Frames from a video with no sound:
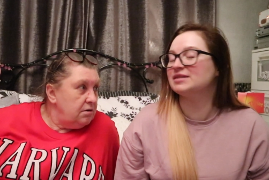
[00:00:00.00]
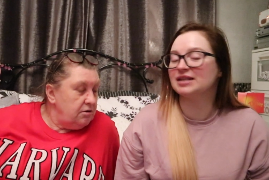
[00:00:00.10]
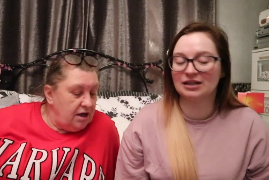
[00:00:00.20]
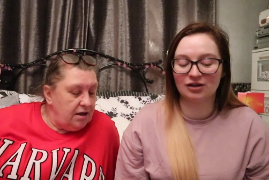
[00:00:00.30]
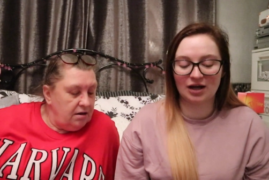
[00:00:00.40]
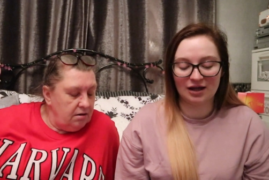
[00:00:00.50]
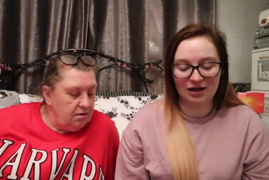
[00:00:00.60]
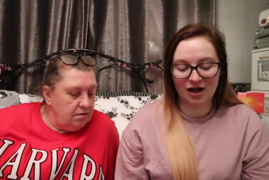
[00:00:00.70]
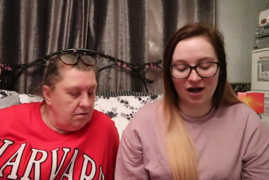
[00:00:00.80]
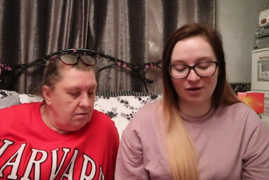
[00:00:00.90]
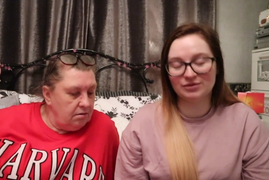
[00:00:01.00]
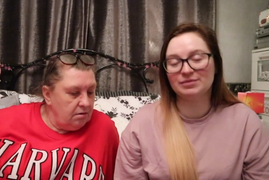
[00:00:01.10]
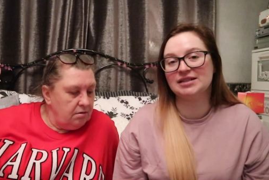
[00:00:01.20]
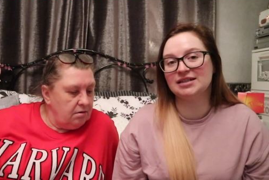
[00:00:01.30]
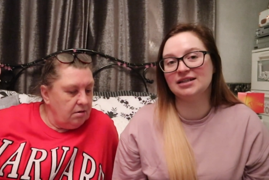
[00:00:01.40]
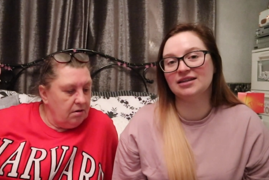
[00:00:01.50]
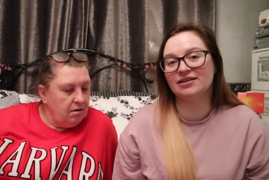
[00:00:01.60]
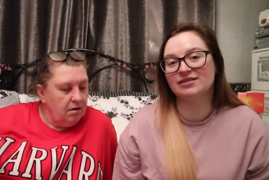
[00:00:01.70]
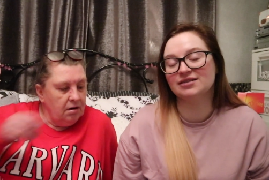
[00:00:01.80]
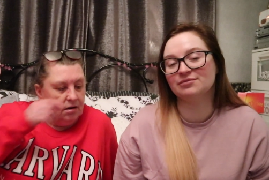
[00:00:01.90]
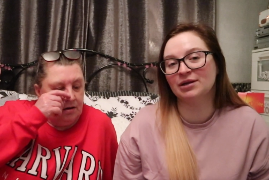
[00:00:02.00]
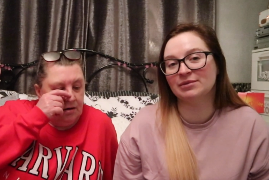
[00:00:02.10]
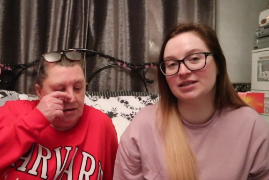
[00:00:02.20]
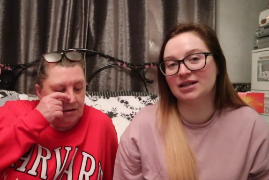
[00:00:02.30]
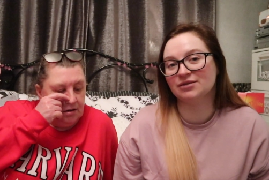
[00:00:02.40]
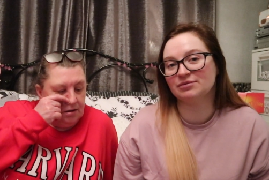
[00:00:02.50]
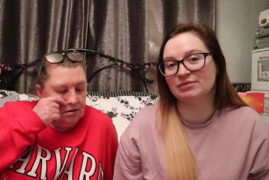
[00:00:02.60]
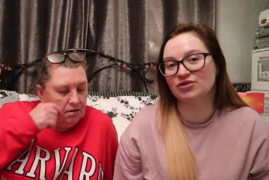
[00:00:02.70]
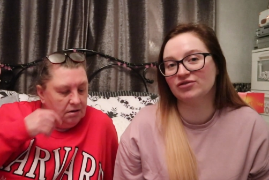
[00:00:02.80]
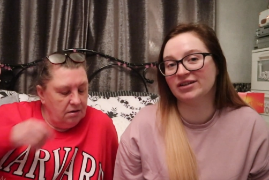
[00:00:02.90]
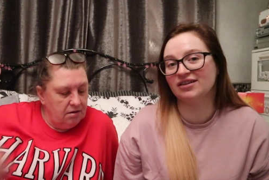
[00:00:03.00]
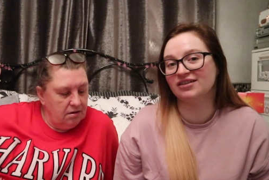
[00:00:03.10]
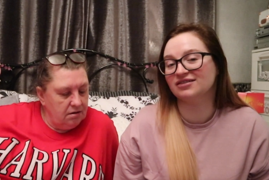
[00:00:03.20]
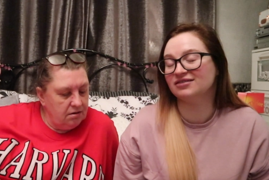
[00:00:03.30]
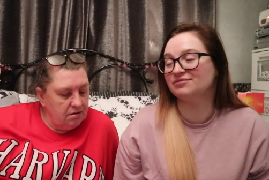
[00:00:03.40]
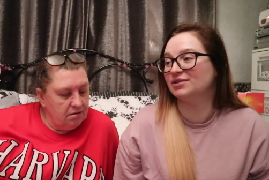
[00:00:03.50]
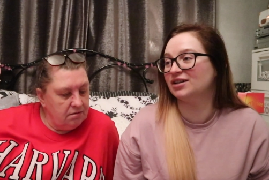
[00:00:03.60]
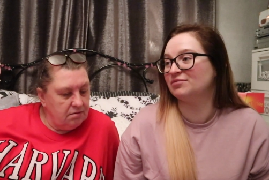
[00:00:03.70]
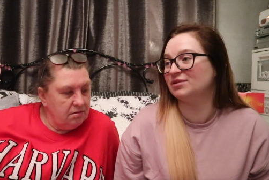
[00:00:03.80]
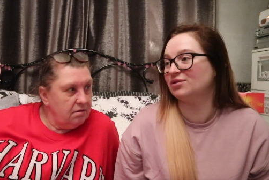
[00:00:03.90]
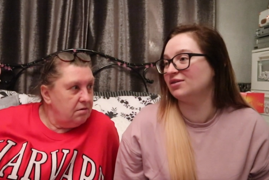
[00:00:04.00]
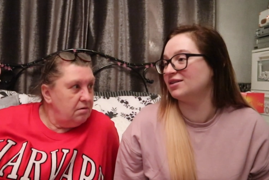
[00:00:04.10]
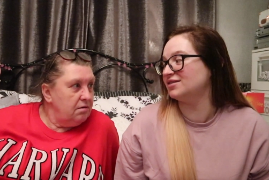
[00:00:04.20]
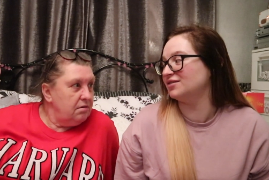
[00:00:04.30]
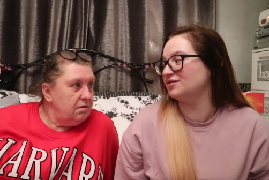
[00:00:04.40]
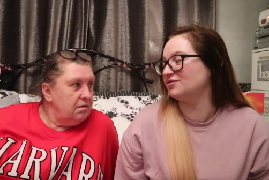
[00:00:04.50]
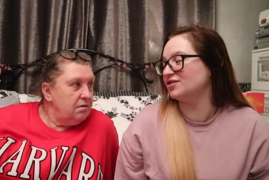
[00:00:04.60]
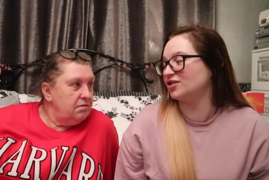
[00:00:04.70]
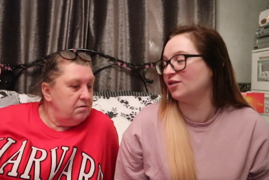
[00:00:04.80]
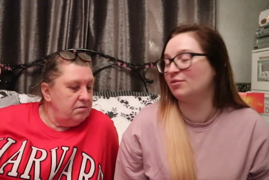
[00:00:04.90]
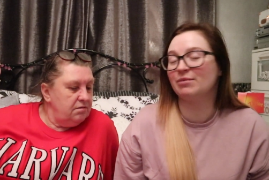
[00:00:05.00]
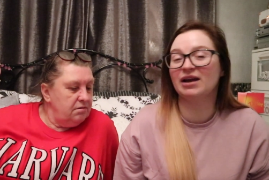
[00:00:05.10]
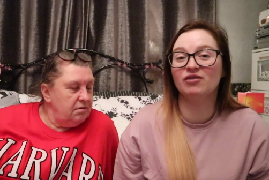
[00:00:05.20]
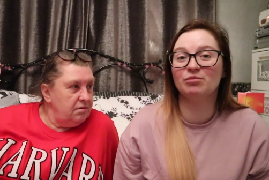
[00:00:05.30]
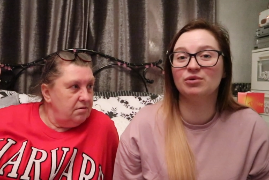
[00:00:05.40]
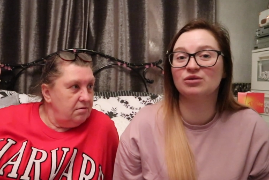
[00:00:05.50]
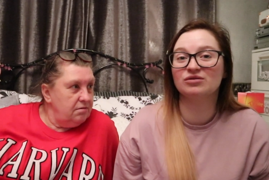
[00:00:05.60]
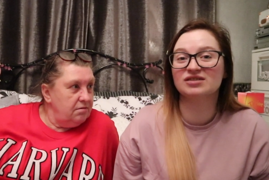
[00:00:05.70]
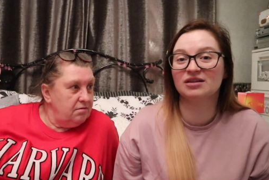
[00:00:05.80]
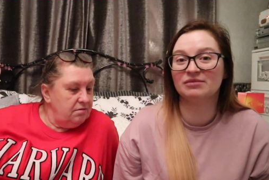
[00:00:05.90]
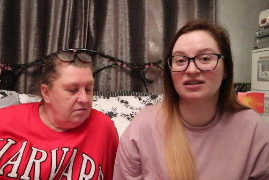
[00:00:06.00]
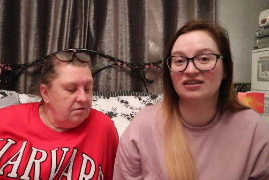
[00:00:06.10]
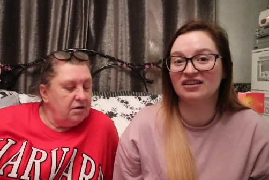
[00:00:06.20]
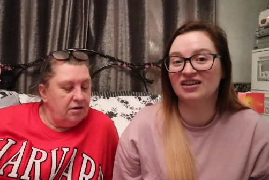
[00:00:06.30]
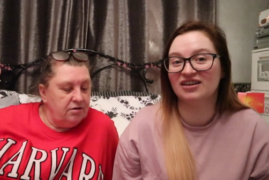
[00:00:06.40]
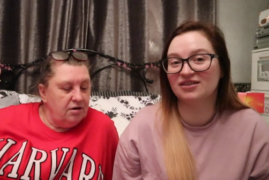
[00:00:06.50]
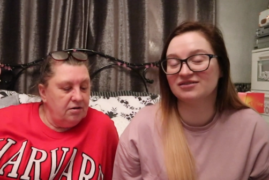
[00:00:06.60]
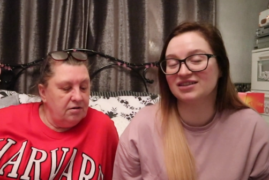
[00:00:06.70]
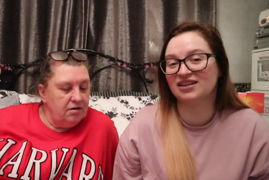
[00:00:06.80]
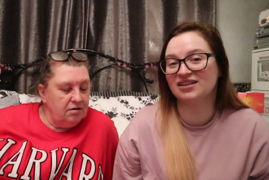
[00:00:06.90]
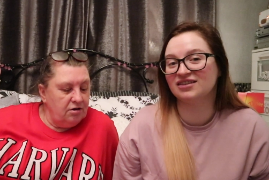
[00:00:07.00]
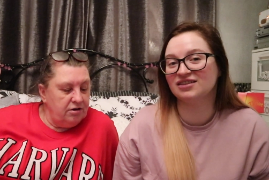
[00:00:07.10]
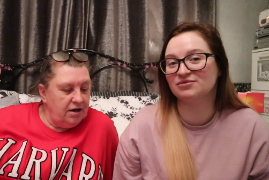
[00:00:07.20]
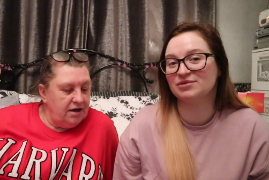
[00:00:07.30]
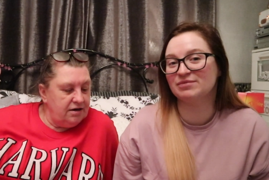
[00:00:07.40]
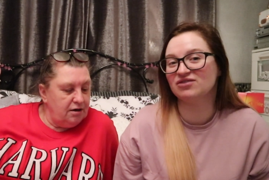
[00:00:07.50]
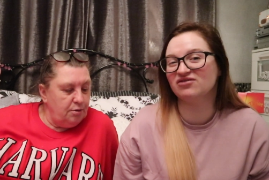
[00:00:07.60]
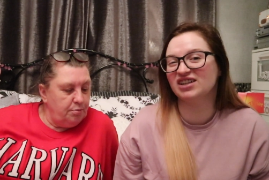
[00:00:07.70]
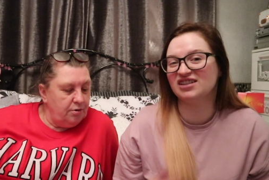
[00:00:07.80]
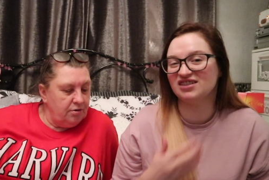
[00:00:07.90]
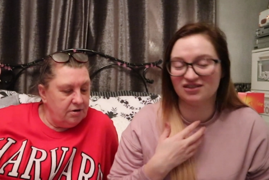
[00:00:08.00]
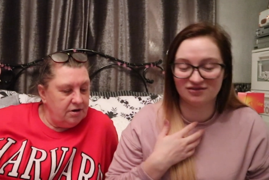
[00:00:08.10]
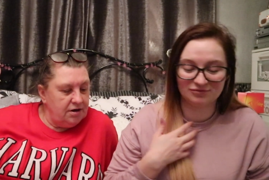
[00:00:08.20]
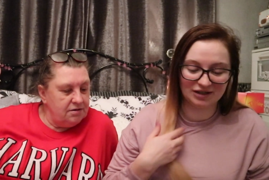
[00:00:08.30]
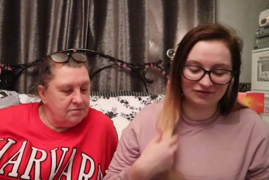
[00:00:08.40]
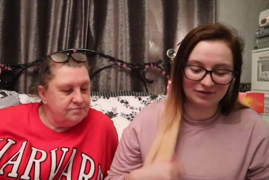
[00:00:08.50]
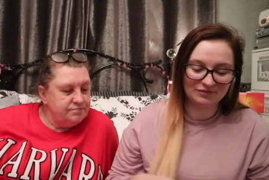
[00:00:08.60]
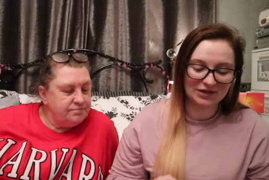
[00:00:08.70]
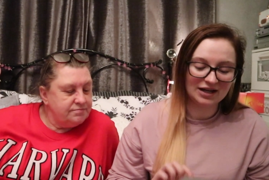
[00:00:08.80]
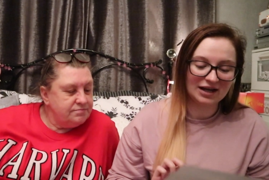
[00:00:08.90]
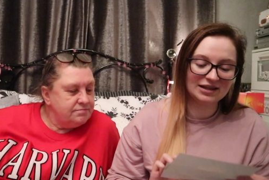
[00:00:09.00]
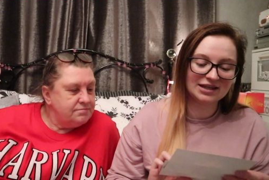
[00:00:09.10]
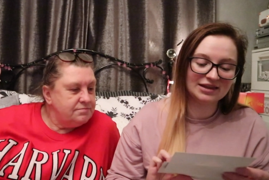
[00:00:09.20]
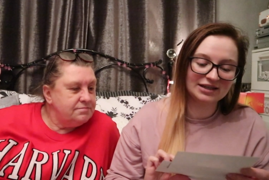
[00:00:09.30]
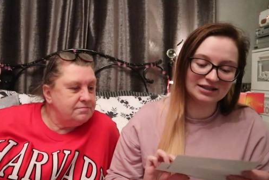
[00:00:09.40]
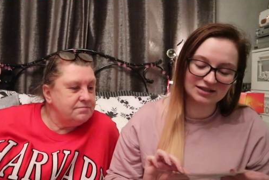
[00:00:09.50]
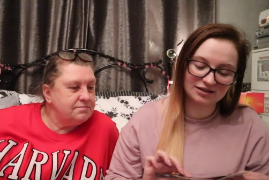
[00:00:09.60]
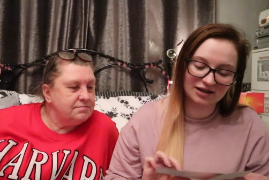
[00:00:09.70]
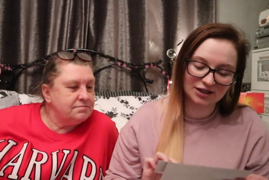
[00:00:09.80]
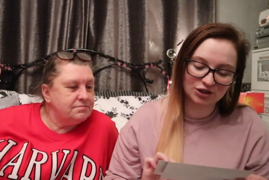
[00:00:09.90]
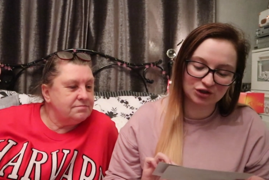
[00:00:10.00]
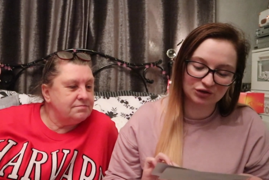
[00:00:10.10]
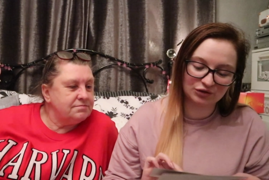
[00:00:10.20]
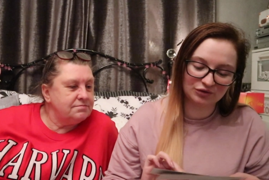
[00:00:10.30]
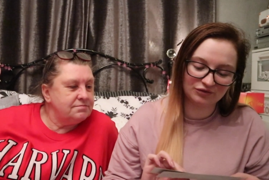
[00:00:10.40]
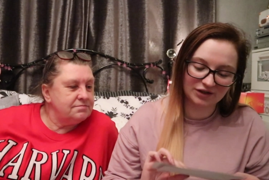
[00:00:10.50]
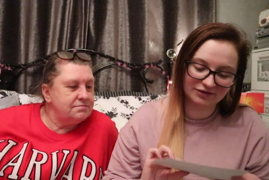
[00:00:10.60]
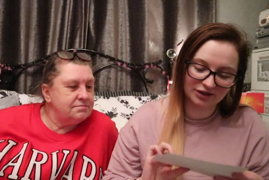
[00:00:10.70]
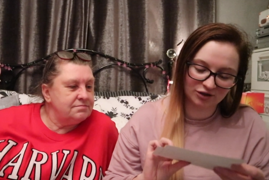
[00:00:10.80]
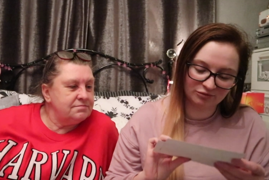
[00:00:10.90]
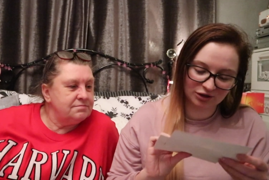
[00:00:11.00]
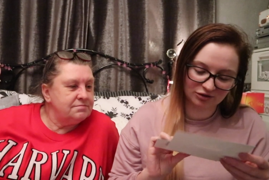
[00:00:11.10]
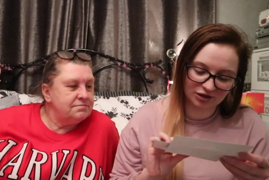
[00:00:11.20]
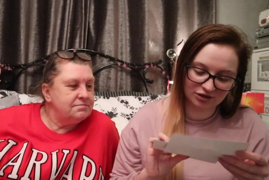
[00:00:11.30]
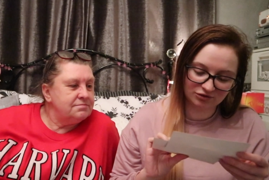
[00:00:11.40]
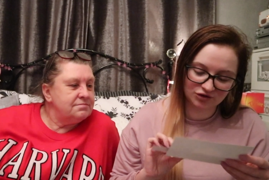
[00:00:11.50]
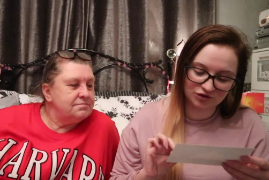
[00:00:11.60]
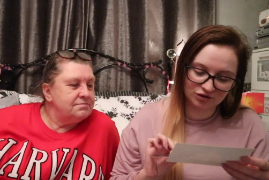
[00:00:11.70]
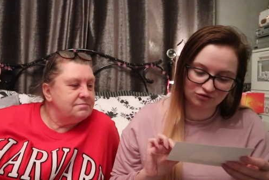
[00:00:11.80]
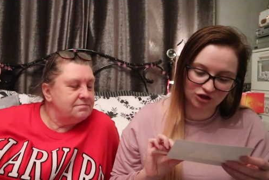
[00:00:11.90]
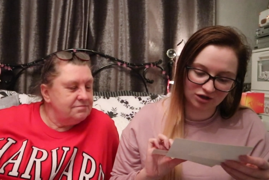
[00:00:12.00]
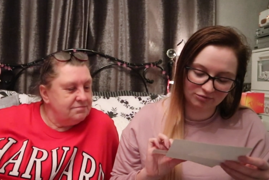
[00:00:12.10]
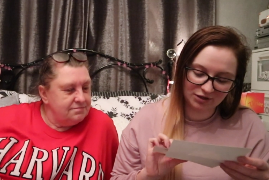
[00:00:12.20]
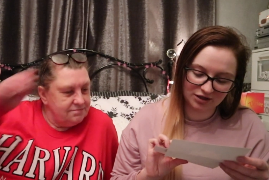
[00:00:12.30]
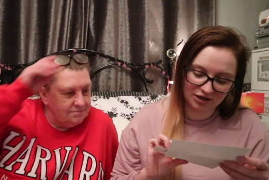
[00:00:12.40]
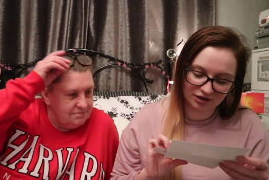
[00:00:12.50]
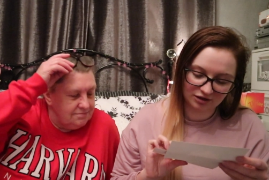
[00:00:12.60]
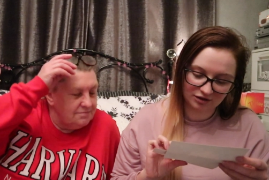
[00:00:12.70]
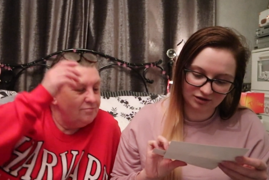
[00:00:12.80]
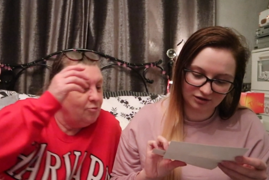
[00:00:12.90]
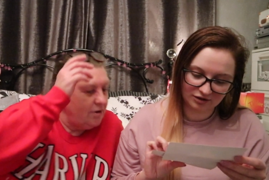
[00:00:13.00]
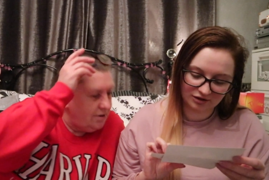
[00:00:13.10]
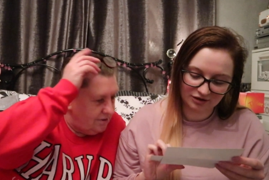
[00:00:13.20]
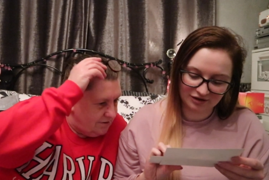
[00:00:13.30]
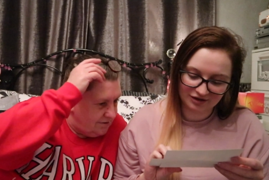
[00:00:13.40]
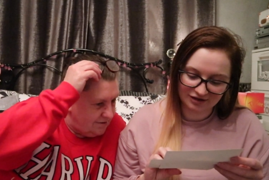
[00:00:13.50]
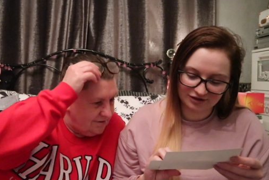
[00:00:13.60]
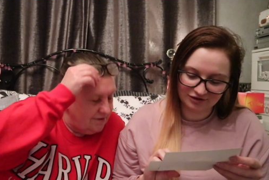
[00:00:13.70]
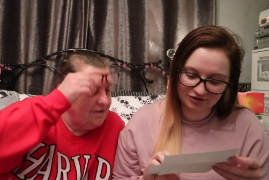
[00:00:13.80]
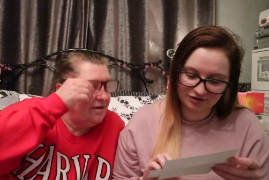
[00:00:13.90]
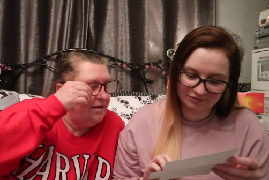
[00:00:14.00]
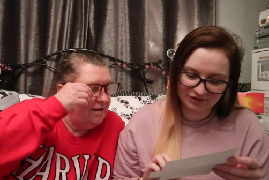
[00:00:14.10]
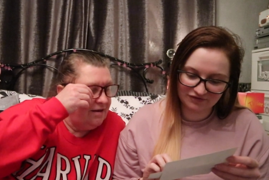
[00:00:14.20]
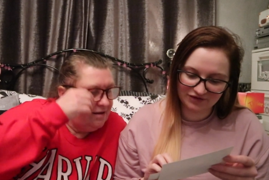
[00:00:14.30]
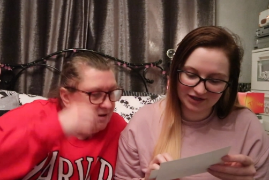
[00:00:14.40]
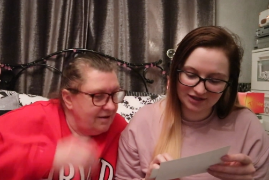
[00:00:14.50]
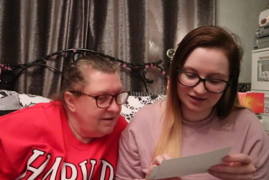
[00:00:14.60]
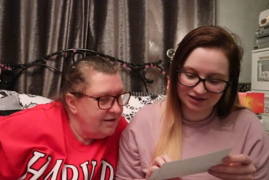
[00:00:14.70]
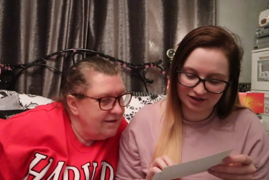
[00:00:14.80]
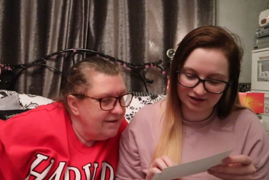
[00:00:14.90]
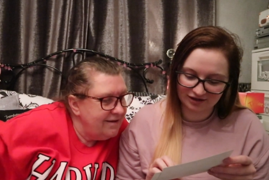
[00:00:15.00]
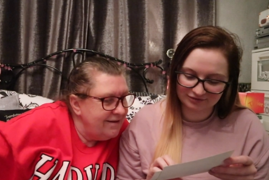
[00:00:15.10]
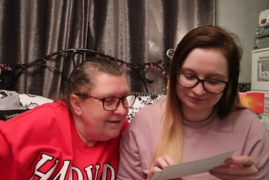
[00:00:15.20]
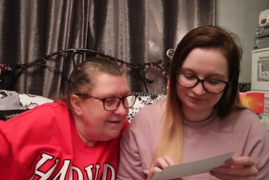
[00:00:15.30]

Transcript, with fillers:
Speaker 1: saying Yeah. like I would be sitting there as mum and dad would be drinking, and but I'd be quite self sufficient. i would probably have a book or something. Yeah, yeah. I was that kid Got that would be reading book, or whatever. And then these are like two very. Oh my god, I look so chubby there. Where? Look at my face there,